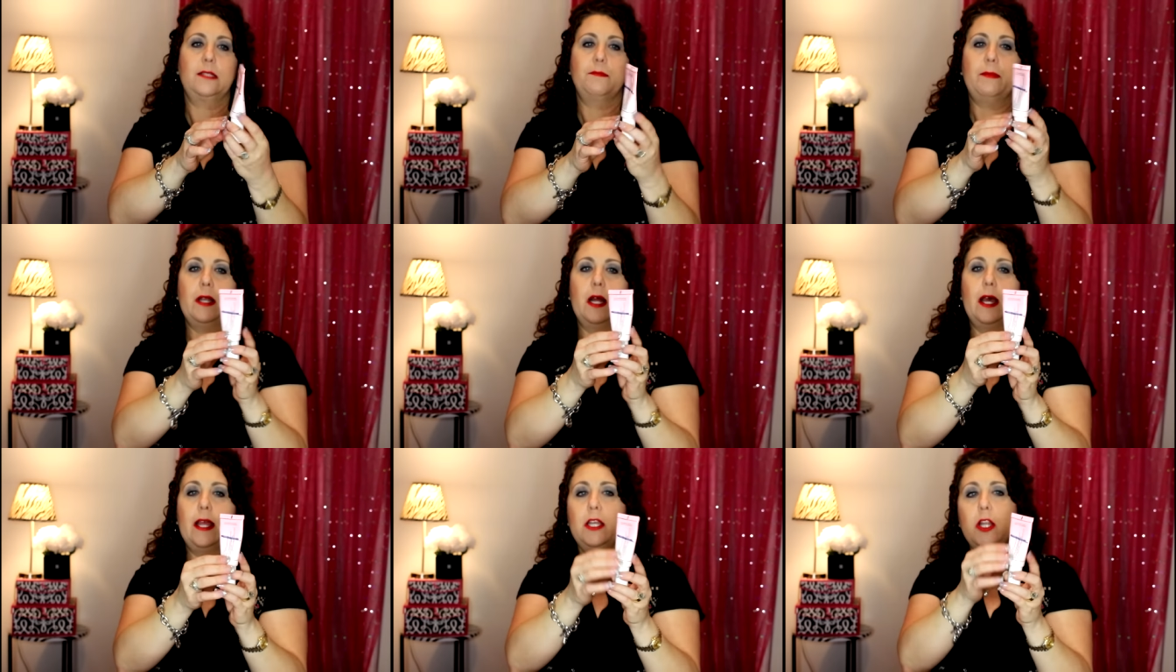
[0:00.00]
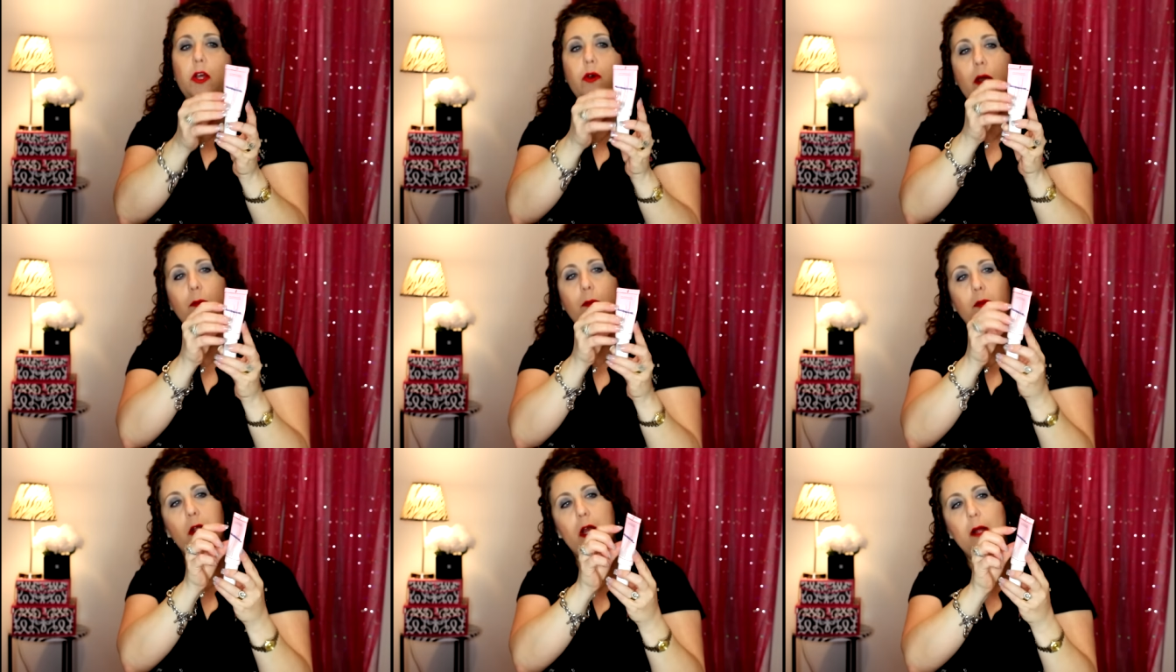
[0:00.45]
But I know
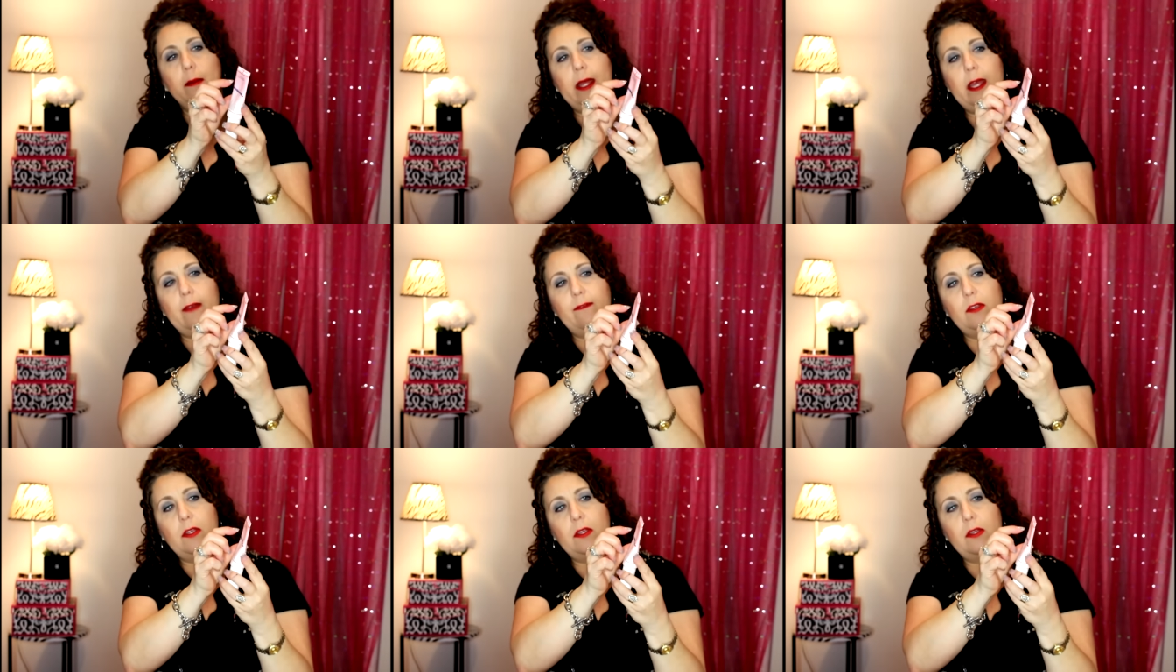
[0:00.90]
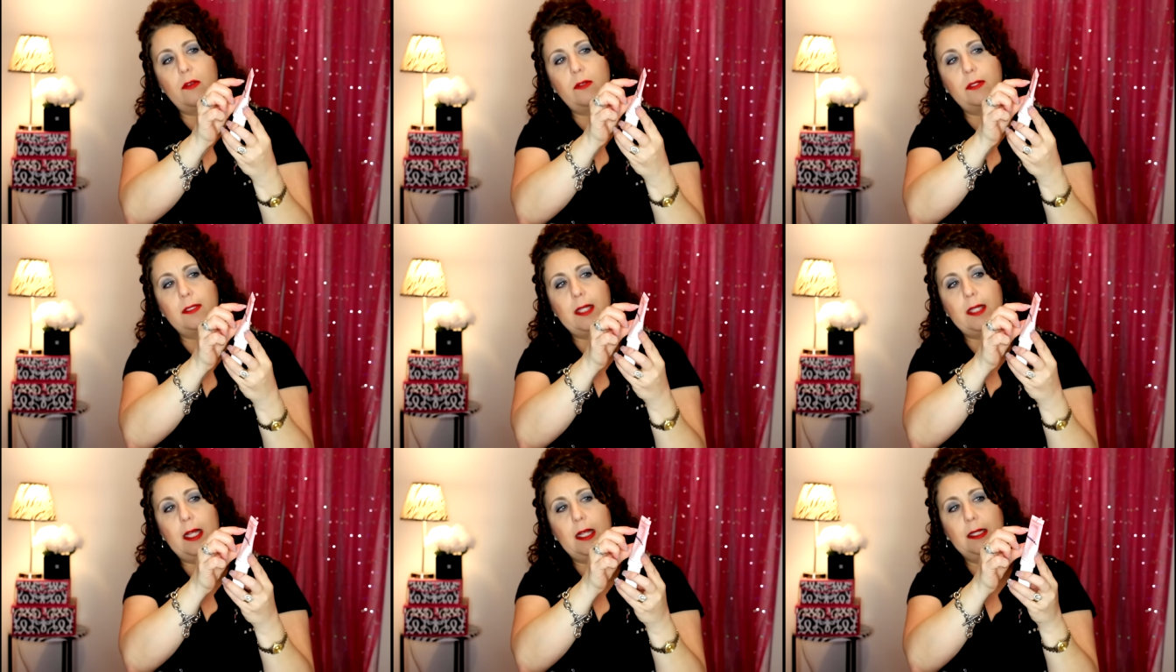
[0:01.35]
I probably have
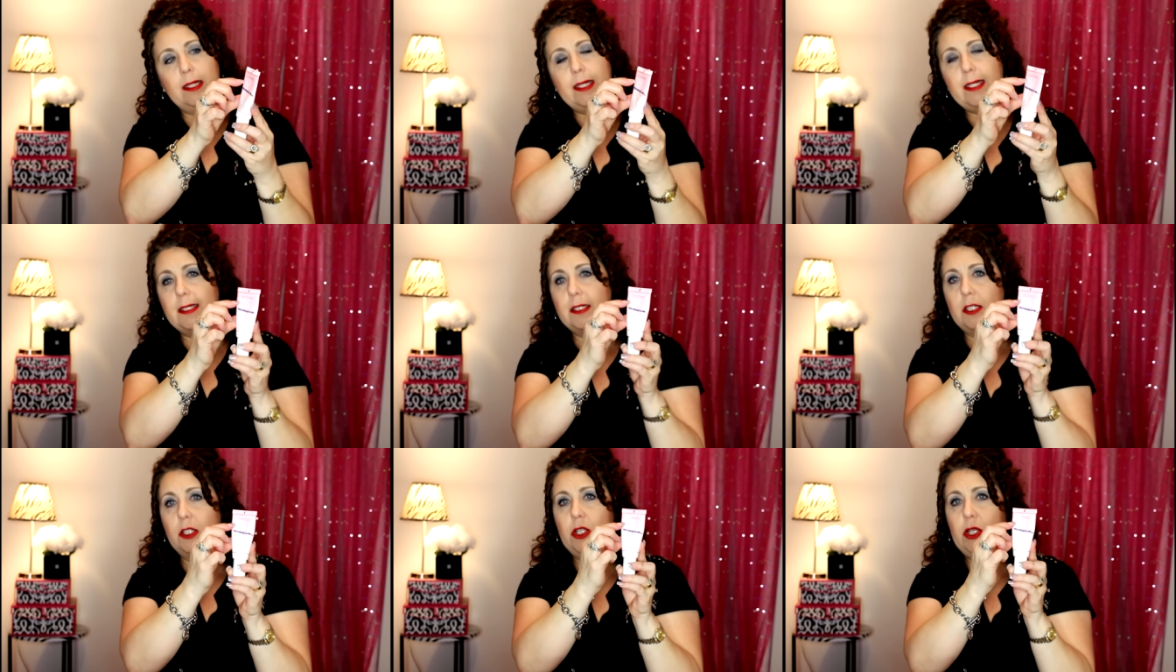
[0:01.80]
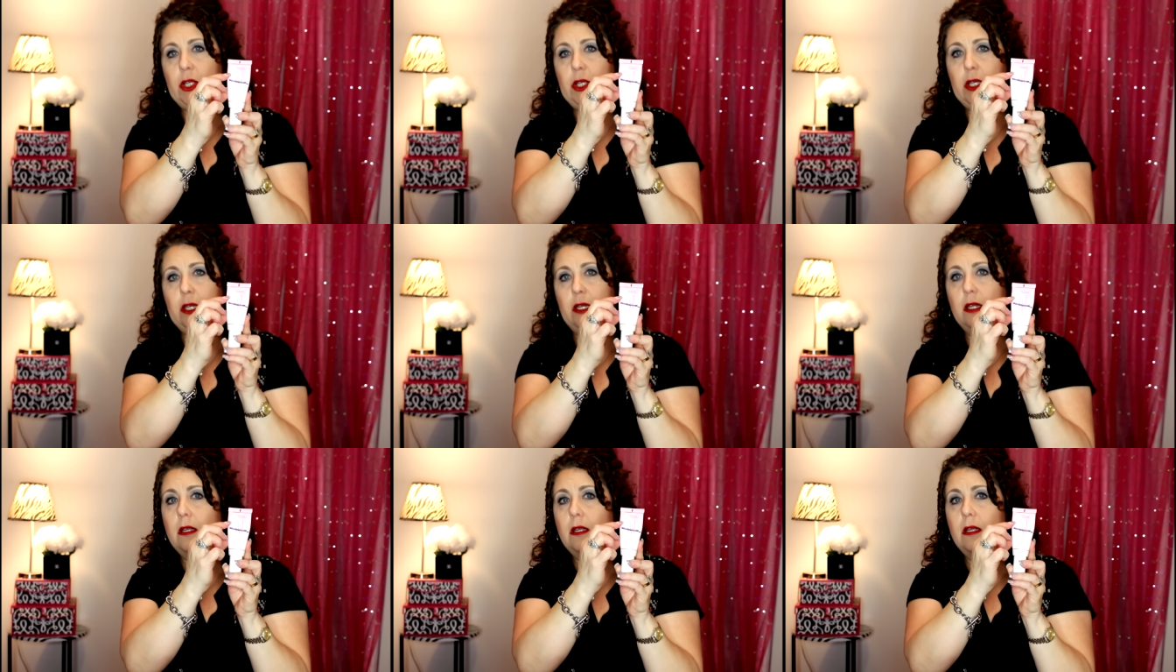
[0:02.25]
used at least a
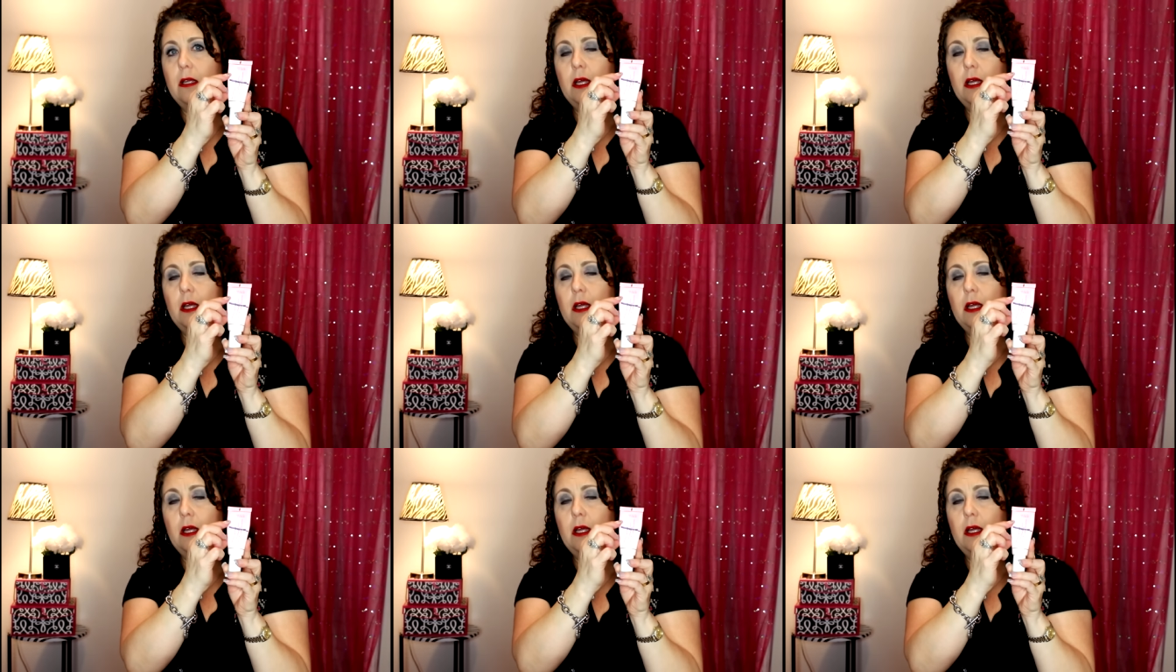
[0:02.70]
good